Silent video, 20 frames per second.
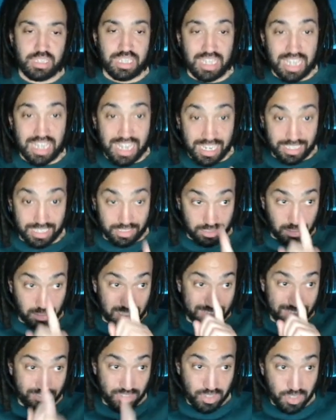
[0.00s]
And
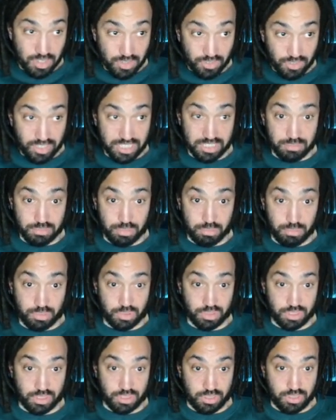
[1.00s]
if two things are
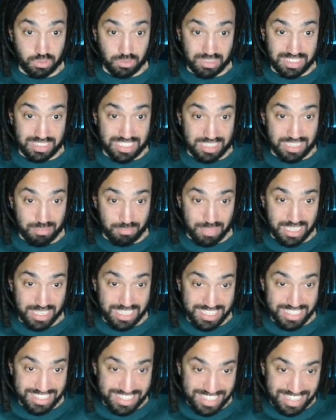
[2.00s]
proportional, then it
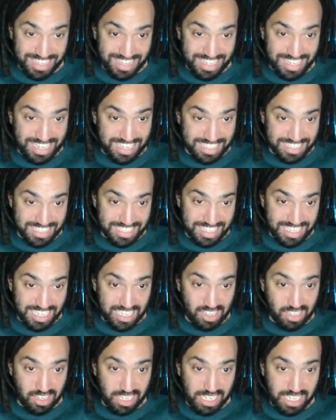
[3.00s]
means that they
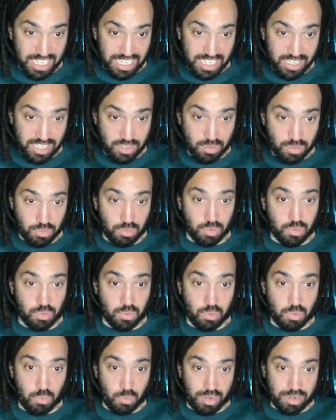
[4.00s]
are
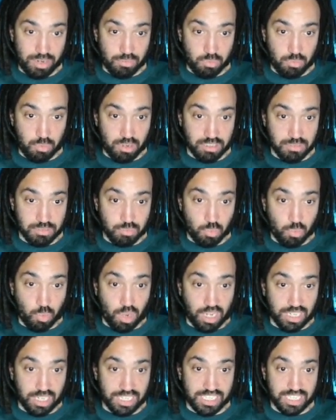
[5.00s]
equal when
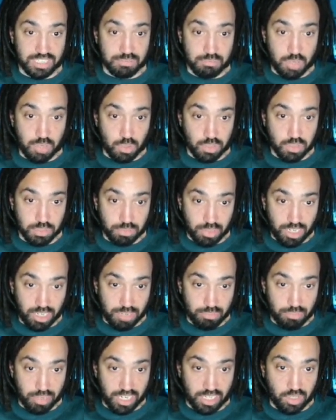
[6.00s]
one is multiplied
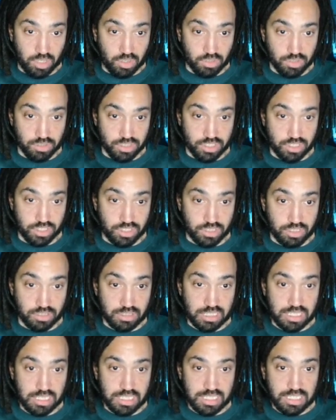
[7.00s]
by a constant.
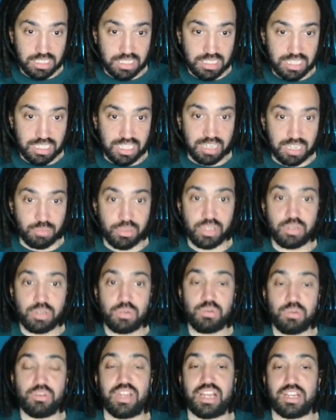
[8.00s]
And we
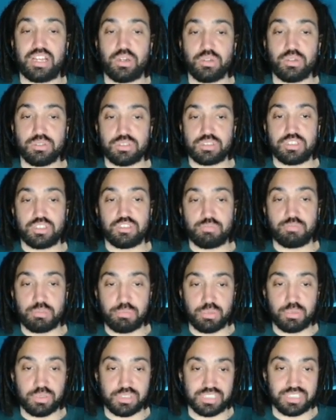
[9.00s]
call that constant of
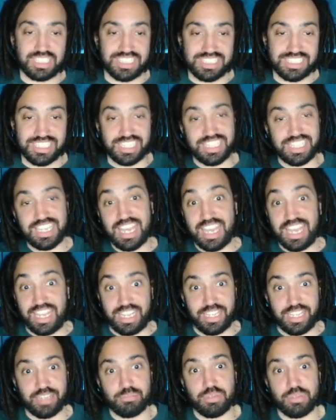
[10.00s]
proportionality
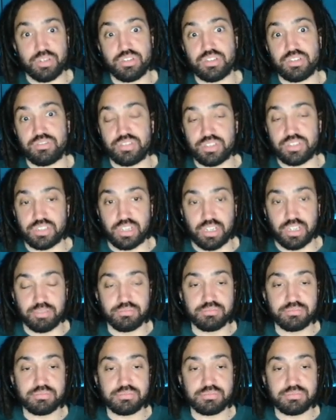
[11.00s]
K most of the time.